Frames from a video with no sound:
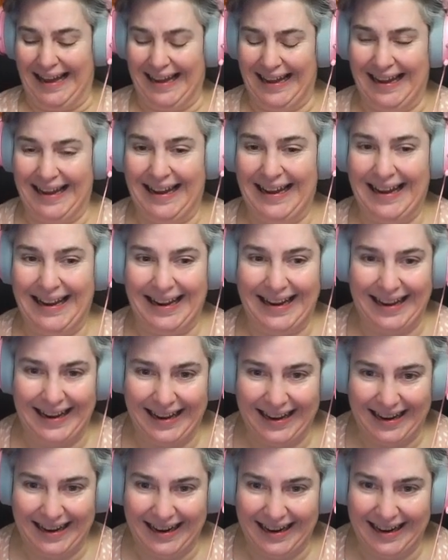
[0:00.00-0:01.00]

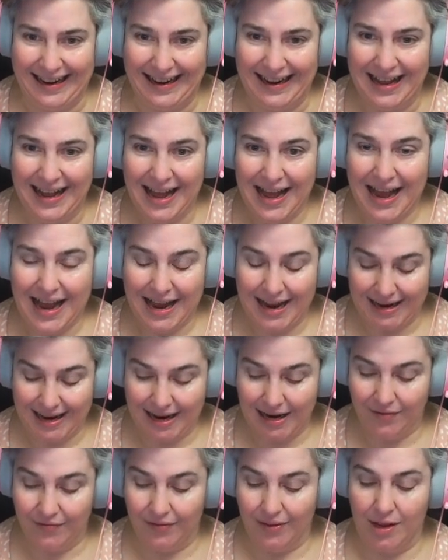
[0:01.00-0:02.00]
I
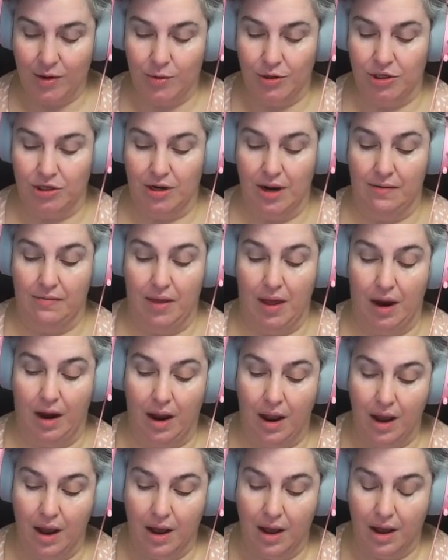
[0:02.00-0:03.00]
kind of feel like we should have like
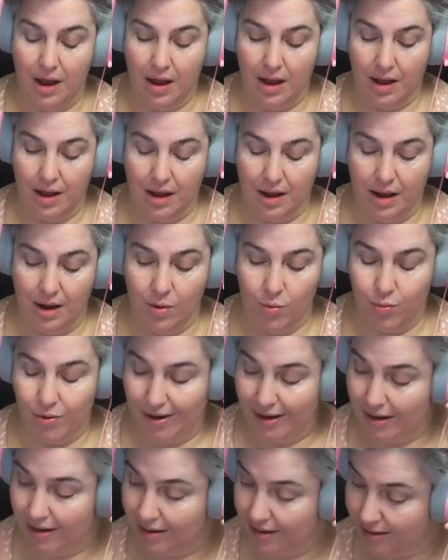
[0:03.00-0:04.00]
a,
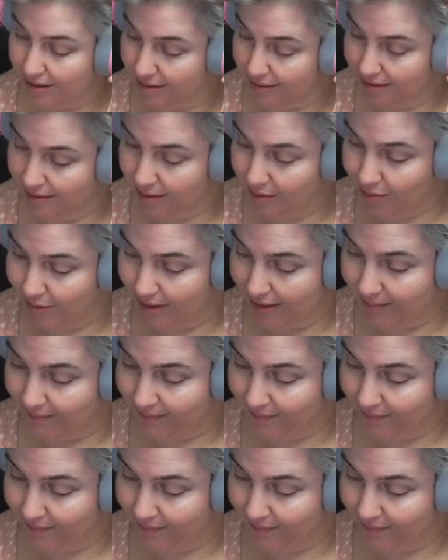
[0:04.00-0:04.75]
you know what?